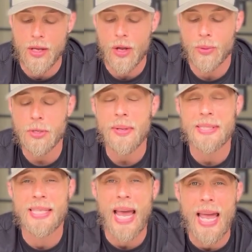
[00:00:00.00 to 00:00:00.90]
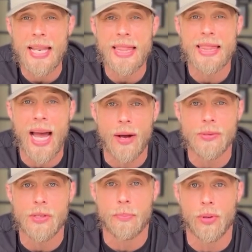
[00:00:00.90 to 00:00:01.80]
We're talking about
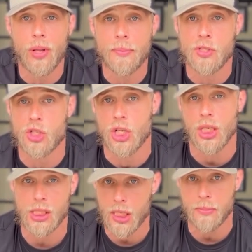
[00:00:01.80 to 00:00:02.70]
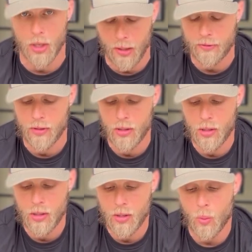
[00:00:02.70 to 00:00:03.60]
10,000 pull-ups just in Murph,
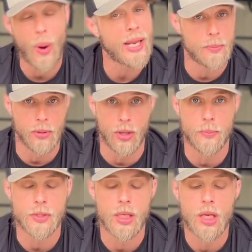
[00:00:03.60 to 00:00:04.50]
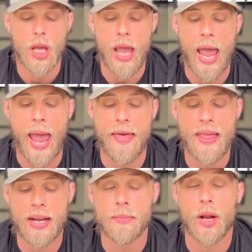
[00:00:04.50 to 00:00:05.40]
weighted pull-ups. And
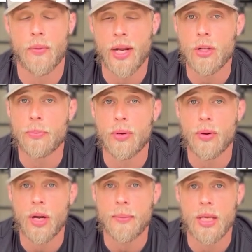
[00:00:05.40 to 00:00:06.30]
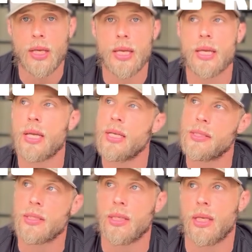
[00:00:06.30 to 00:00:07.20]
then in my regular programming,
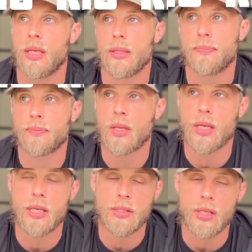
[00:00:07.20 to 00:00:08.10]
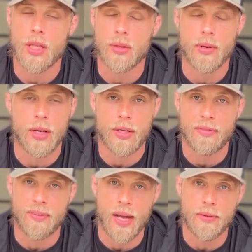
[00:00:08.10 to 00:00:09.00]
easily 300 to
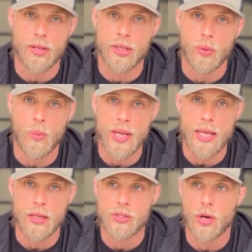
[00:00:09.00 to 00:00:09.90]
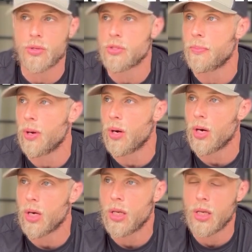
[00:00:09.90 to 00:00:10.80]
500 a week, toes to
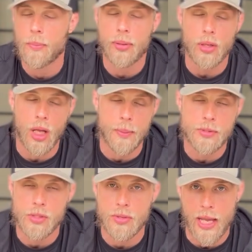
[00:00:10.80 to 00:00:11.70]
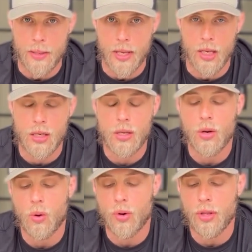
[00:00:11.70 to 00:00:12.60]
bar, pull-ups, you name it,
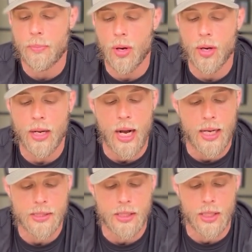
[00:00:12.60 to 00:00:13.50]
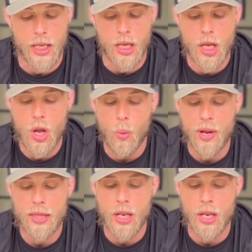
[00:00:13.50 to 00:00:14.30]
on the bar constantly with